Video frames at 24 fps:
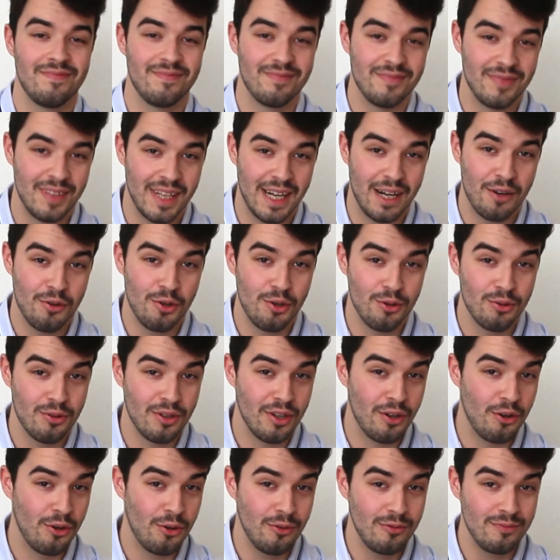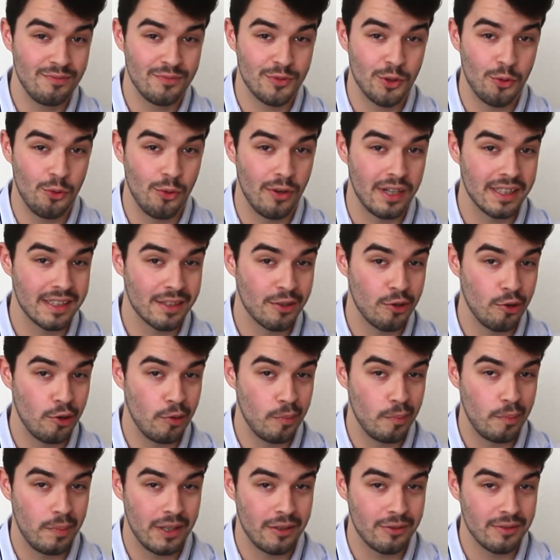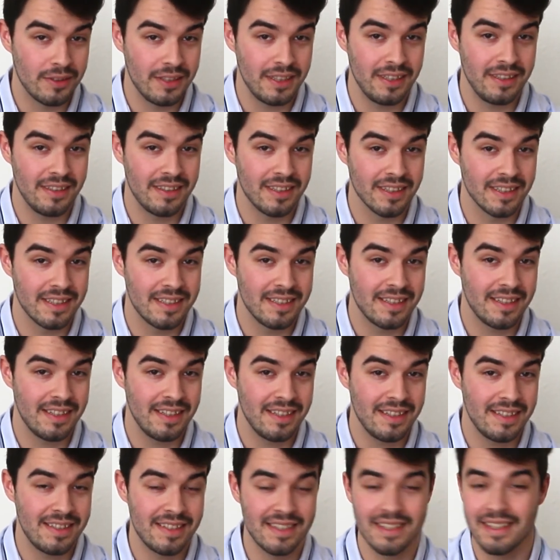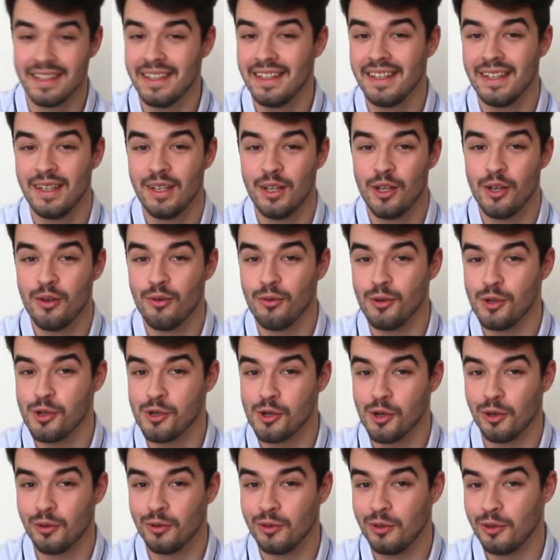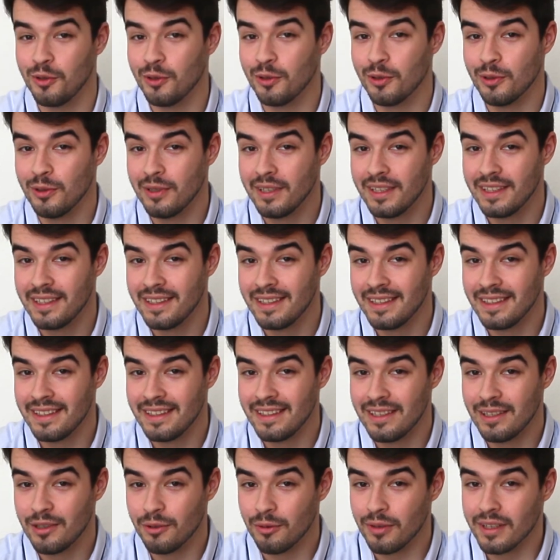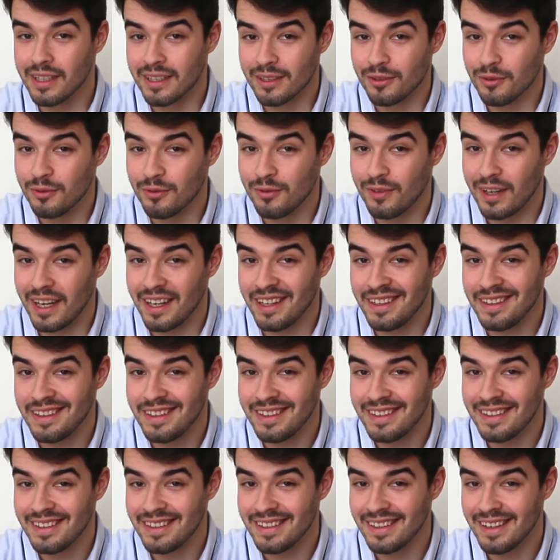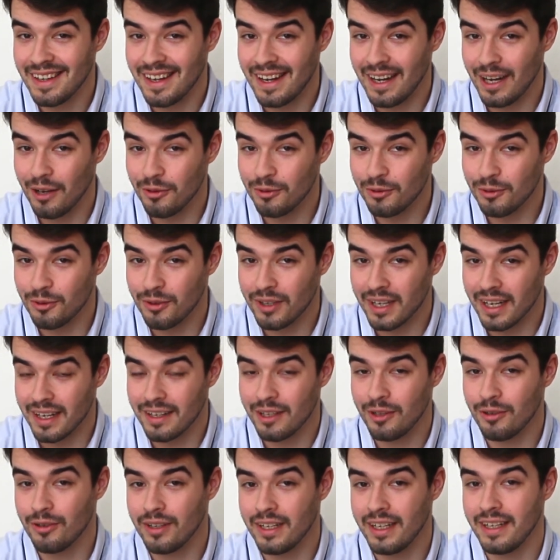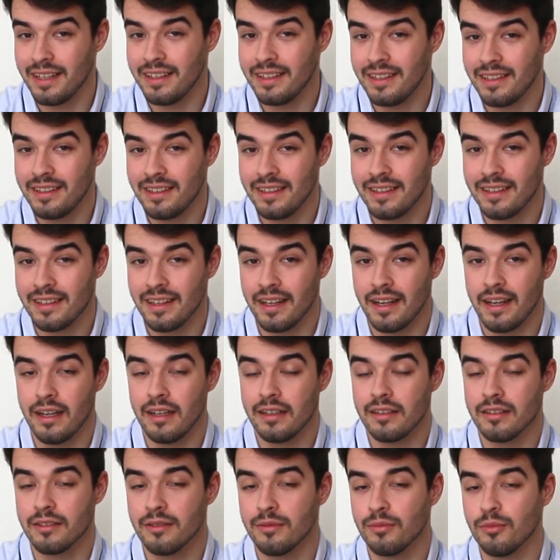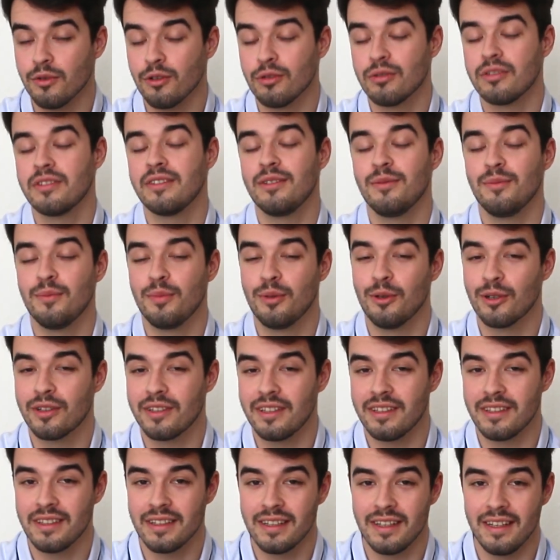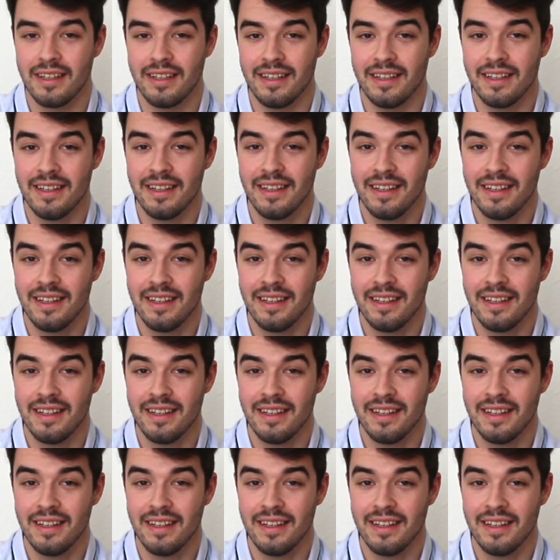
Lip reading: now you know what compound interest is. We showed you where to find it, how to calculate it, and most importantly,